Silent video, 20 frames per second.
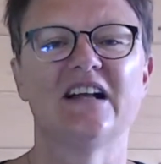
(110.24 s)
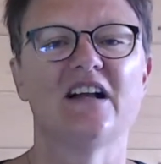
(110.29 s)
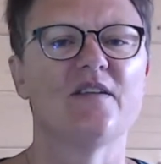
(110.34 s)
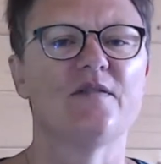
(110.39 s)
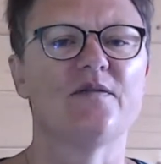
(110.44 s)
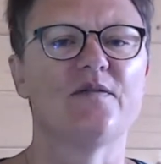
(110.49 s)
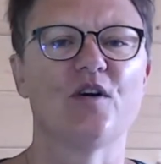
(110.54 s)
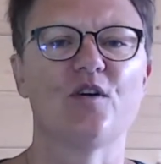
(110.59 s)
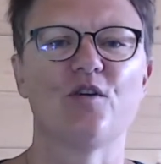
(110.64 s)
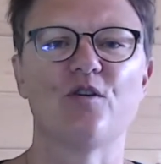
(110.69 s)

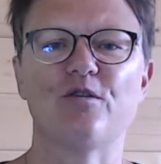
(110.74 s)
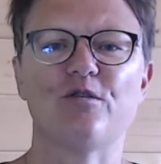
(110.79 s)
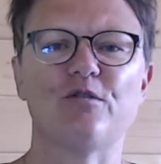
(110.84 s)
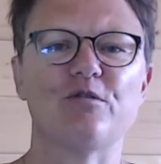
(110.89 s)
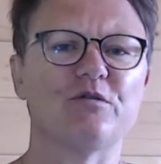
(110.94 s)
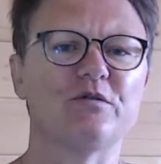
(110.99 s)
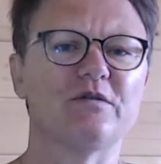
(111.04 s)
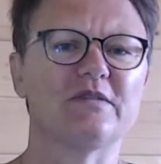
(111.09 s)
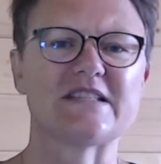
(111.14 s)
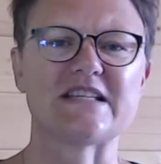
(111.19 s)
The
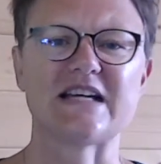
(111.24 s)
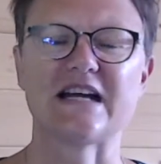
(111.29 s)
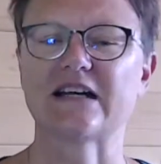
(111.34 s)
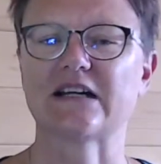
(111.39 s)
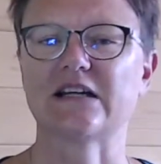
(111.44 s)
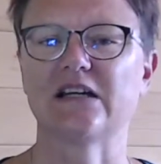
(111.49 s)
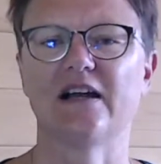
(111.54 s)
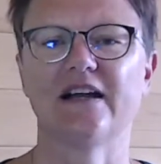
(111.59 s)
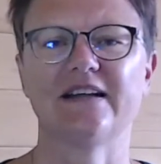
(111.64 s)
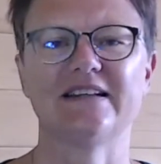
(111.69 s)
whole
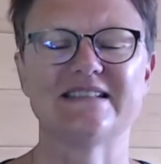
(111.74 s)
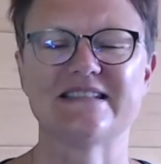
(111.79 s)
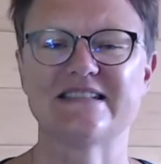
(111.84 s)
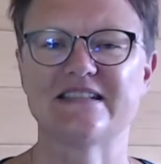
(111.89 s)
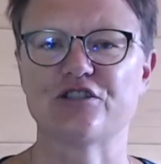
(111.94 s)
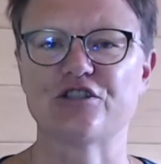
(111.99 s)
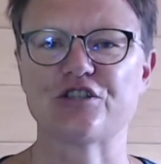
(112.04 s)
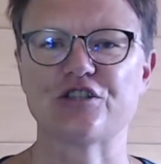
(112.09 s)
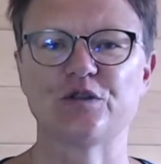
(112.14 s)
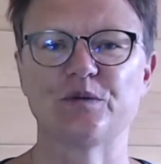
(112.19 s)
tagline is
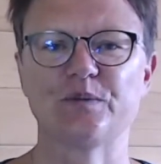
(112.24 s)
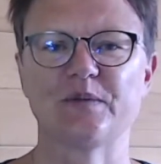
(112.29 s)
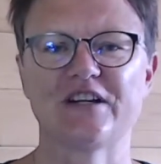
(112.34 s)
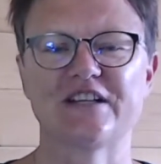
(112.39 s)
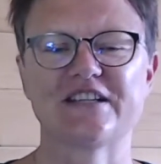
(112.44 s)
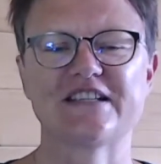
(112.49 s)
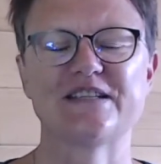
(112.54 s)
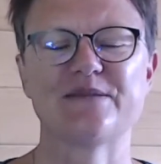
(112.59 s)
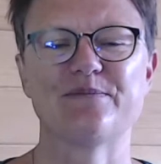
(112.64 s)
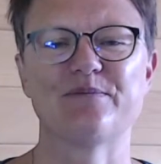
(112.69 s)
digital
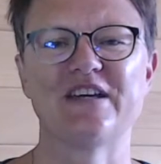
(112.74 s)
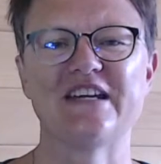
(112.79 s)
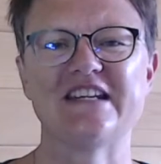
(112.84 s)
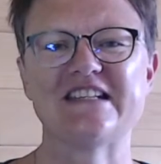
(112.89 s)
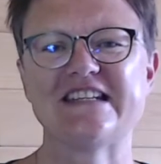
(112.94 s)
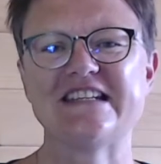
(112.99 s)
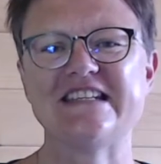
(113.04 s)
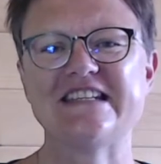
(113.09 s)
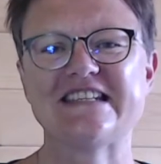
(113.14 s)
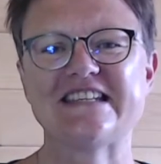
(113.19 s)
marketing made
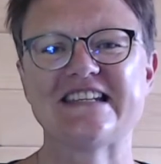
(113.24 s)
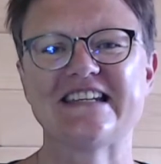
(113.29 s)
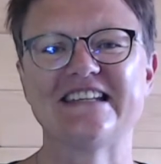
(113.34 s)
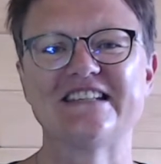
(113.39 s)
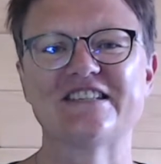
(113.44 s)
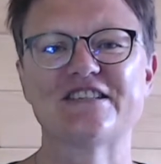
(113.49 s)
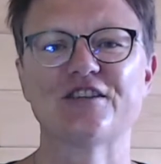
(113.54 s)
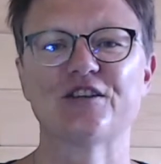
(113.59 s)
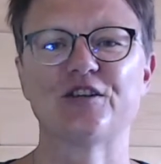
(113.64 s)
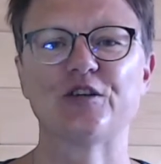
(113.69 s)
easy.
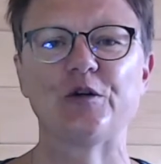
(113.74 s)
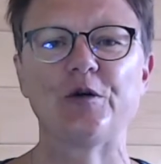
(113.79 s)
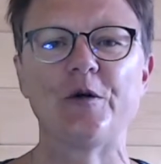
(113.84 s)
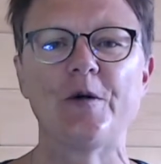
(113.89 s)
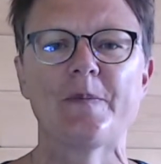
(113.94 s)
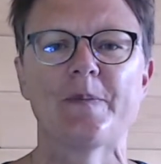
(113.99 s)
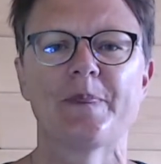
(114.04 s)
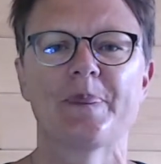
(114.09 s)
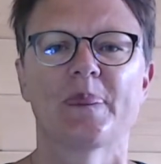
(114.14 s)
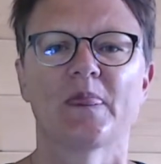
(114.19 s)
So
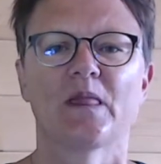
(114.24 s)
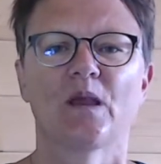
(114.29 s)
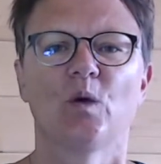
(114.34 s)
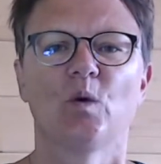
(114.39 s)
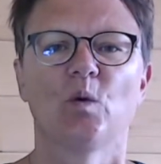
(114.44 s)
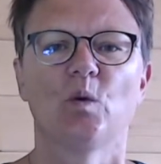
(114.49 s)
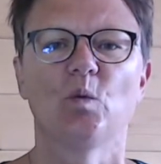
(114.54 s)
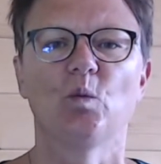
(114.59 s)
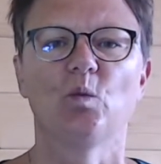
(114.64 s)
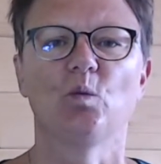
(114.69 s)

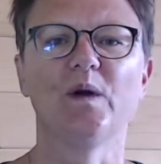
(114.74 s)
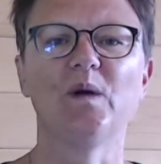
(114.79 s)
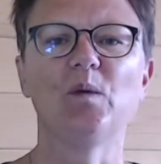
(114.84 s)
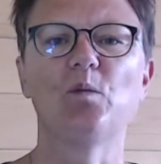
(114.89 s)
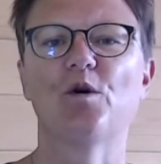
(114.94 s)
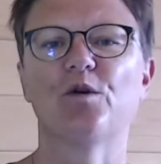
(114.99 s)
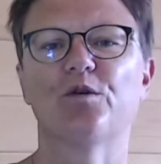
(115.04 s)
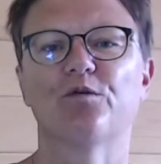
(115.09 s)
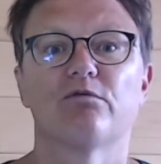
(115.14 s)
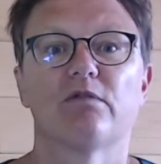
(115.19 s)
we
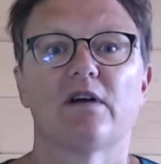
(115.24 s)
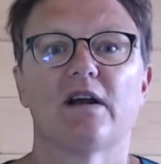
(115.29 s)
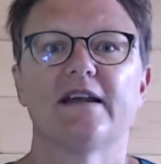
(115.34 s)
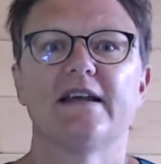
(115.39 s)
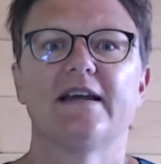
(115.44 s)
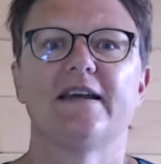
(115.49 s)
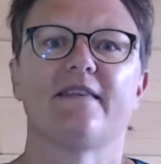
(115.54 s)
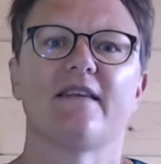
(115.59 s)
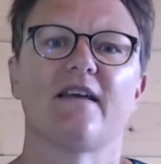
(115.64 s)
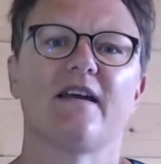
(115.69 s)
want to write
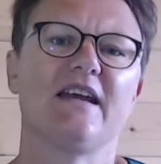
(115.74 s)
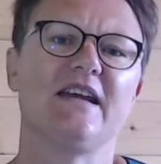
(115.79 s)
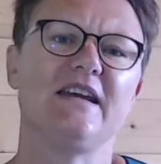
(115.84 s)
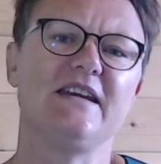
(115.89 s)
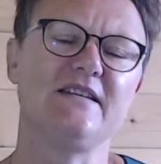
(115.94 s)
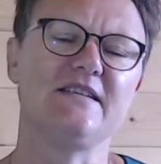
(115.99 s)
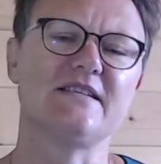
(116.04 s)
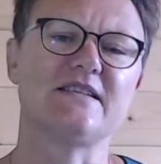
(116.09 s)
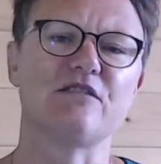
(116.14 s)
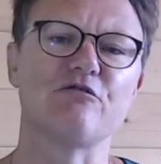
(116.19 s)
in that
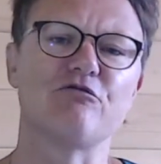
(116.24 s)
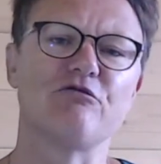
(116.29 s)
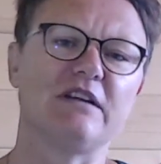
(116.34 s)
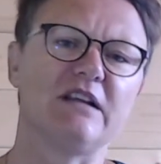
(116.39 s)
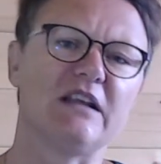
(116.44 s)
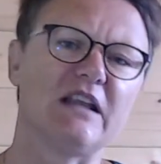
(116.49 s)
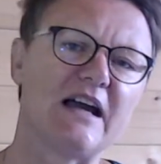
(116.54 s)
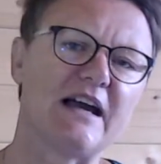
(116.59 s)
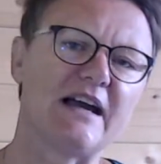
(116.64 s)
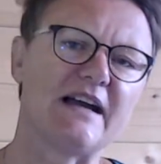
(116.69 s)
easy,
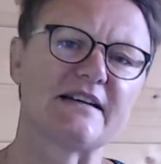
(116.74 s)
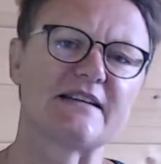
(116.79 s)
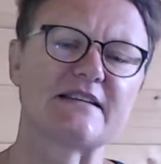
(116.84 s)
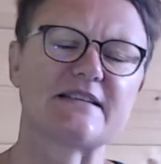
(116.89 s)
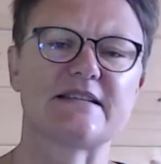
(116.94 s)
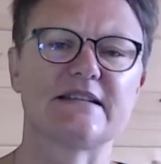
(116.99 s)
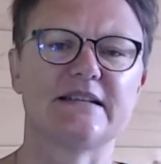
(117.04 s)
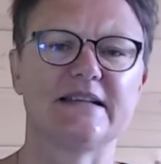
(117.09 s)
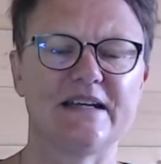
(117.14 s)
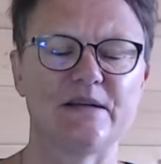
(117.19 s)

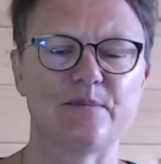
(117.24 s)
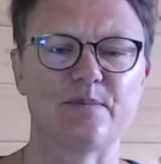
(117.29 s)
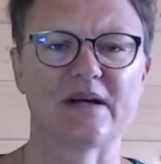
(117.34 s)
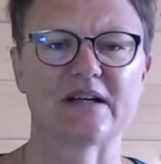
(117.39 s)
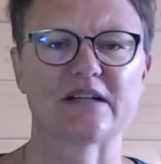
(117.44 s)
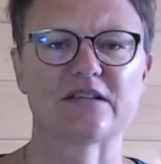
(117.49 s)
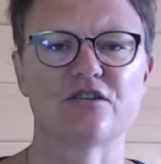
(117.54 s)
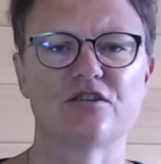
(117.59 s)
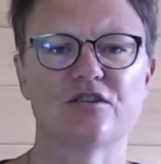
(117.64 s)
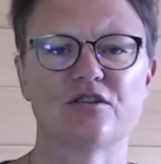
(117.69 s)
relaxed,
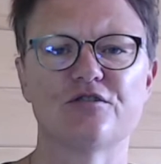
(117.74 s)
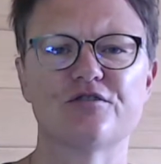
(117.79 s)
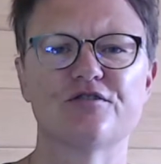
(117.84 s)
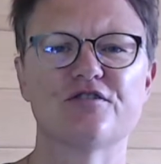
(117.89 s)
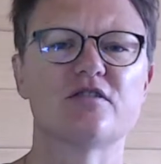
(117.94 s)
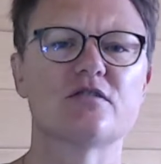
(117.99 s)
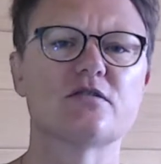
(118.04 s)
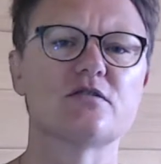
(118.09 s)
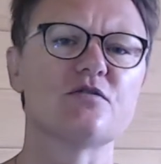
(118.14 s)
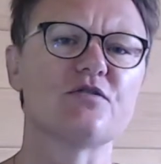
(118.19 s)
laid-back tone. So
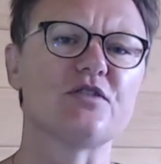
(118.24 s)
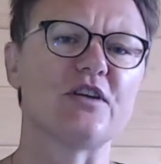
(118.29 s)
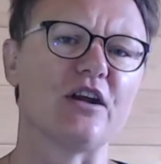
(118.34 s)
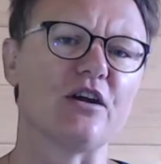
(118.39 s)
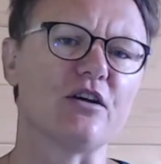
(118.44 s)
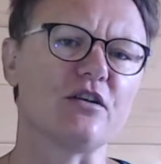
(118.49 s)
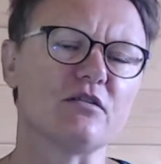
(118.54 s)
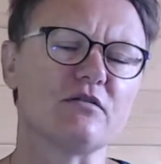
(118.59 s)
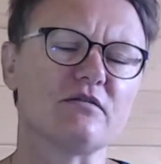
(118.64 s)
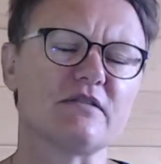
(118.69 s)
there's nothing
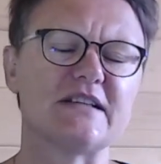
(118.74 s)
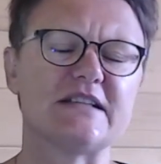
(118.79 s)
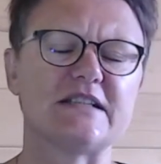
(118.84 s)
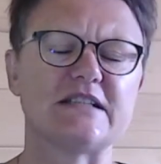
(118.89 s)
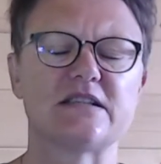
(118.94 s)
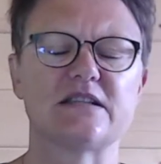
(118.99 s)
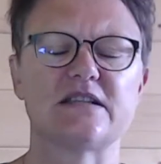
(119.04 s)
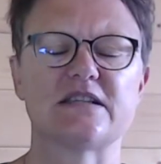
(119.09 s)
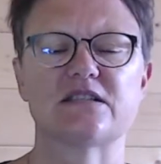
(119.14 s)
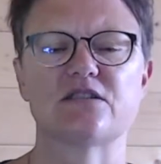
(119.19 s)
hurried,
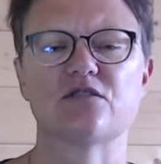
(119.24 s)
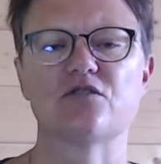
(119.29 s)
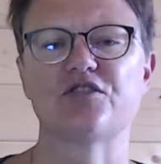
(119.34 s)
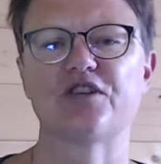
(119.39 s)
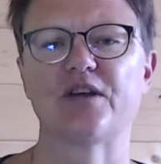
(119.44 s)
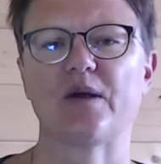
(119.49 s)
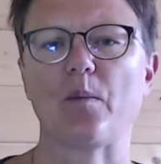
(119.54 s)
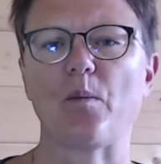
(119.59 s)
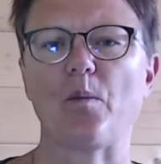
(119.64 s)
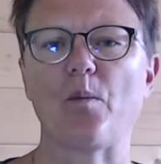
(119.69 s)
there's
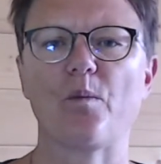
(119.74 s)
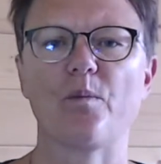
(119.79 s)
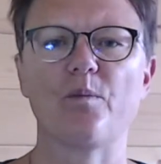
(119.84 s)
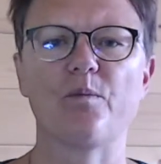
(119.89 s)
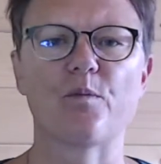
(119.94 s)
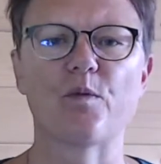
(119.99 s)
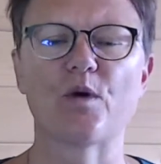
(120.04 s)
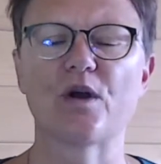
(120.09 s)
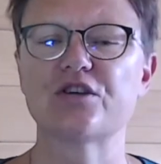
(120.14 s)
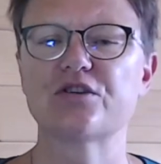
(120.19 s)
nothing
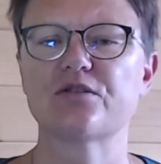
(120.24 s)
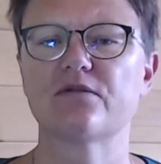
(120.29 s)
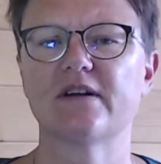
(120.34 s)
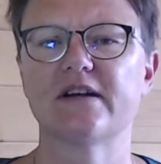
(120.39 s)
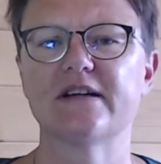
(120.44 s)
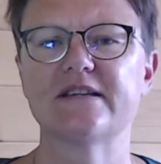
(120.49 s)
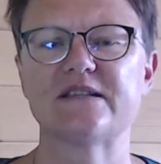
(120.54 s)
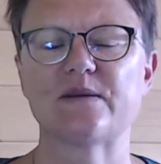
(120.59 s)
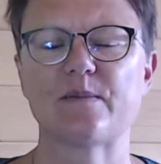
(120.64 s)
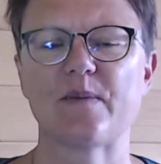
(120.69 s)

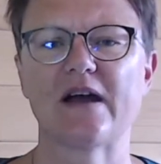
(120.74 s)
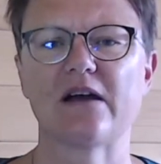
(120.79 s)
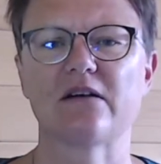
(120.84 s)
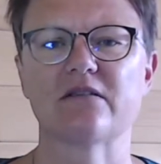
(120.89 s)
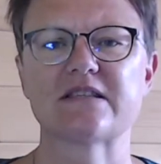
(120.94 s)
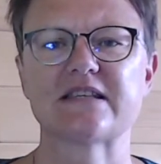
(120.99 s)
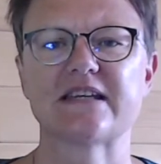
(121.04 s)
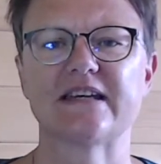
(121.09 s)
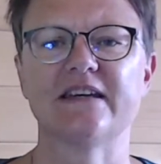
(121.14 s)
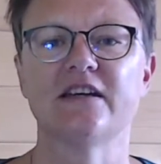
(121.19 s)
pressurized
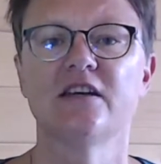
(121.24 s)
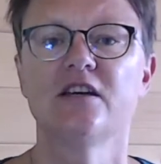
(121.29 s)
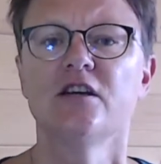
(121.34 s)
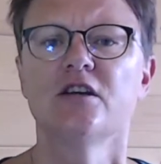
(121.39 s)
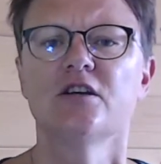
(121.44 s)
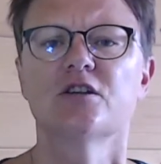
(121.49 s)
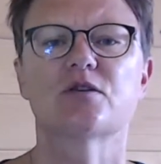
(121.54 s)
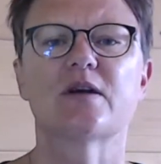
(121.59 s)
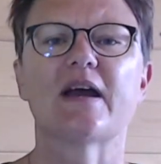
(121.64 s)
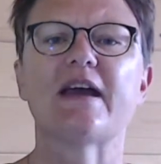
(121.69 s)
about it.
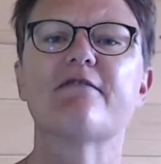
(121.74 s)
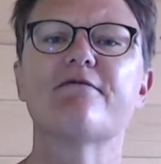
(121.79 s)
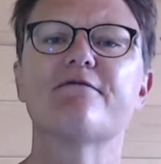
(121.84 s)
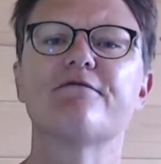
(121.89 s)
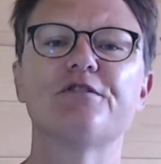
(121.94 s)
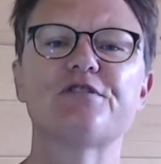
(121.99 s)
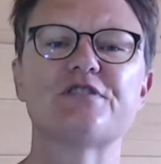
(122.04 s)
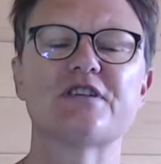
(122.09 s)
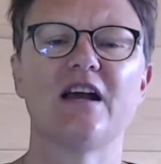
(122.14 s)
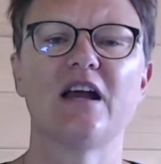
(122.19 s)
So
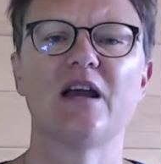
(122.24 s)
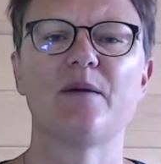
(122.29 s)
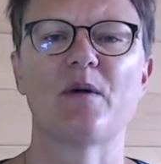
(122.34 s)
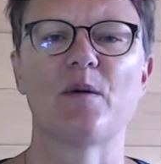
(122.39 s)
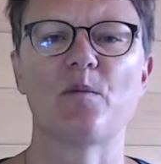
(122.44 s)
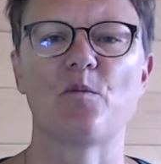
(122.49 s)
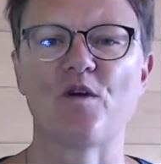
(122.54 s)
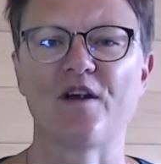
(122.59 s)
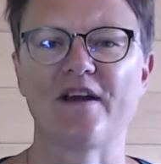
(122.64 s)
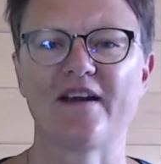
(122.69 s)
every time
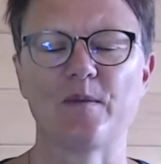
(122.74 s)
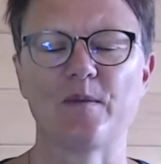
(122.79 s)
I'm writing